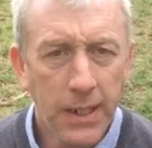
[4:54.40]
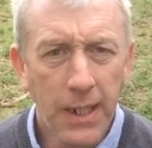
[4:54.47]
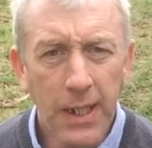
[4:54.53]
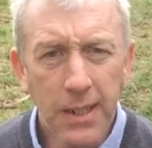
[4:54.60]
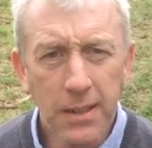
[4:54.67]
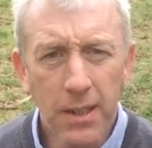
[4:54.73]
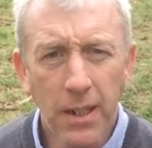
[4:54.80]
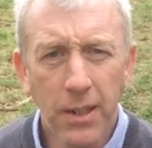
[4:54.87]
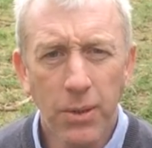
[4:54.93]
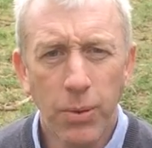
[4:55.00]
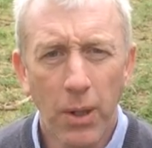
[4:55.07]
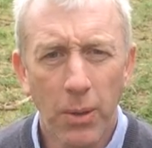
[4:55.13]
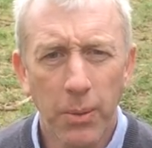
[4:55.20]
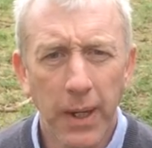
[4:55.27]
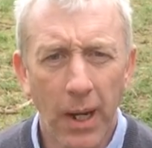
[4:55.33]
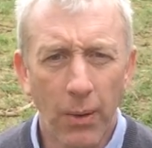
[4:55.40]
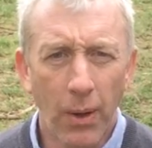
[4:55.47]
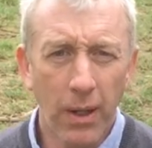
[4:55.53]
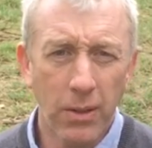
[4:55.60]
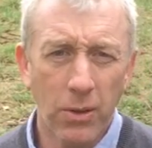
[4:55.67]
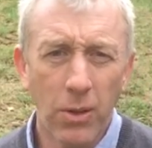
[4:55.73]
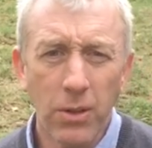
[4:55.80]
that is kind of where we are.
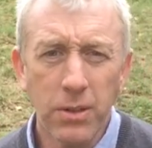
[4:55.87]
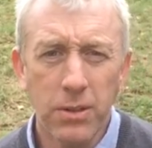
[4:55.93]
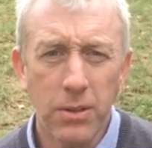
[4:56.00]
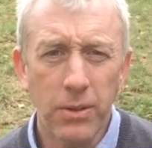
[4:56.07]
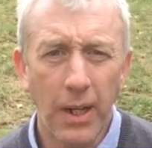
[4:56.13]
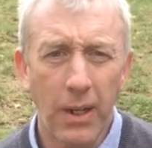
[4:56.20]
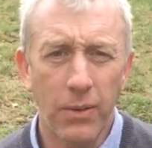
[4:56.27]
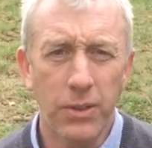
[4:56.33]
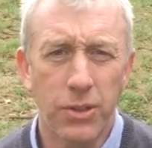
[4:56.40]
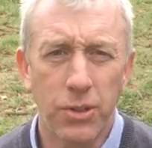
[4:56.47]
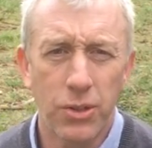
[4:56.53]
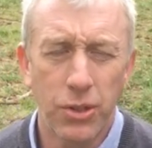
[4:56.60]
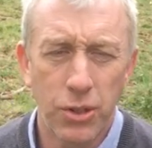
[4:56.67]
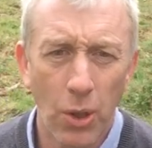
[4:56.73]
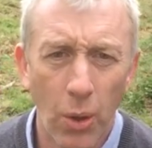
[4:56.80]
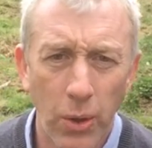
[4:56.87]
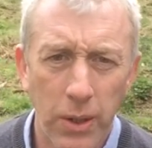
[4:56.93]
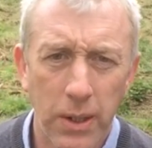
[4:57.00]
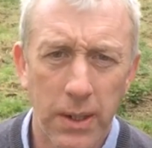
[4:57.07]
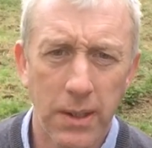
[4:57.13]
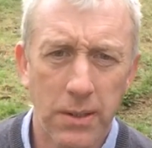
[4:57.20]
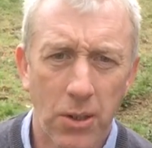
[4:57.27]
What I'm going to do now is just show
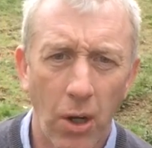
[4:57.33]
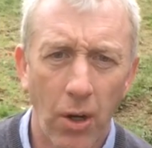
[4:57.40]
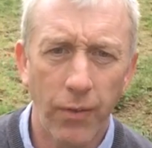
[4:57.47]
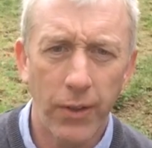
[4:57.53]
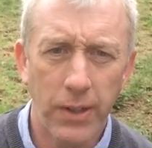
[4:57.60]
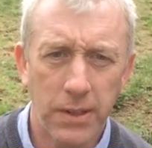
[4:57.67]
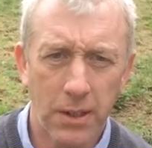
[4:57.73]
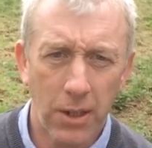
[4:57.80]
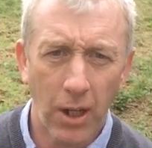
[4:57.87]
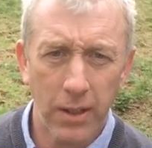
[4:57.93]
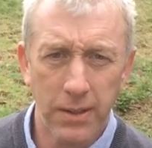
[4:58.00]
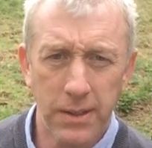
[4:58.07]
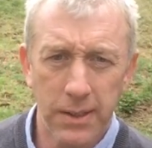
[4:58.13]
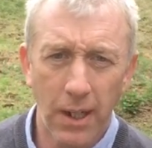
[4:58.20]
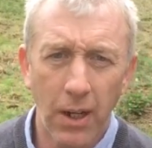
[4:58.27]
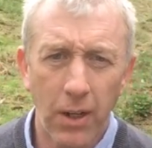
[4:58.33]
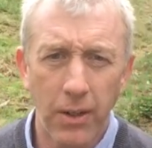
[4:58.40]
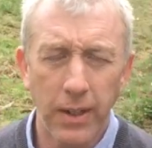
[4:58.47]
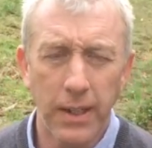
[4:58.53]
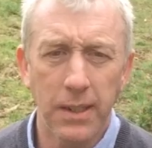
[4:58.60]
you this cover. It's a concern.